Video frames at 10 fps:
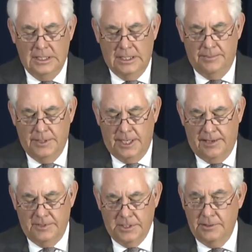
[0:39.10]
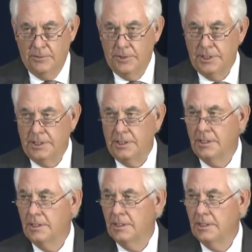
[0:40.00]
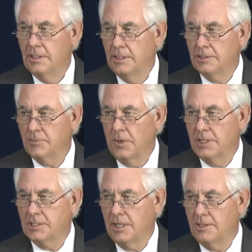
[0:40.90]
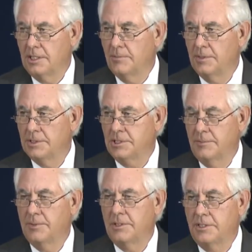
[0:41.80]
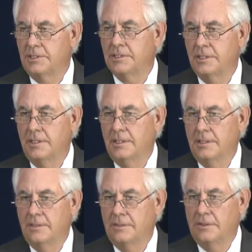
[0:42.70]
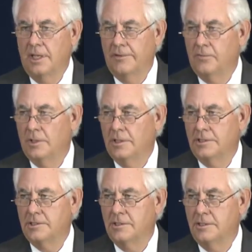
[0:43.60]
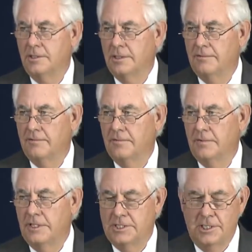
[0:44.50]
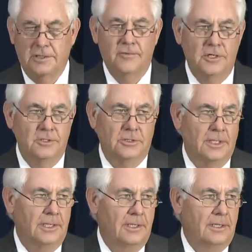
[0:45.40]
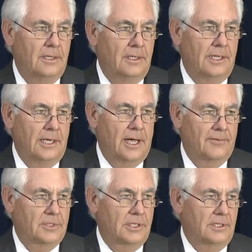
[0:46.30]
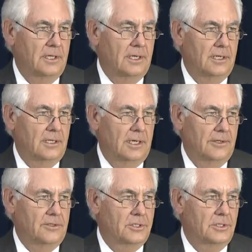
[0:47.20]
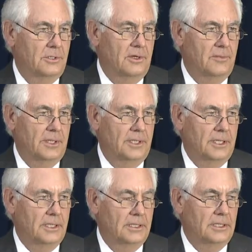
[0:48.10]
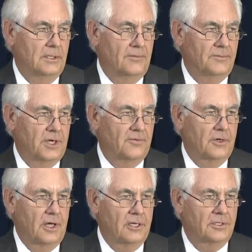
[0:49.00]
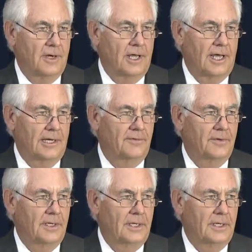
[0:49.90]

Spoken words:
but obviously we express our deepest sympathies to the loved ones of this individual and obviously the others who have suffered loss of life,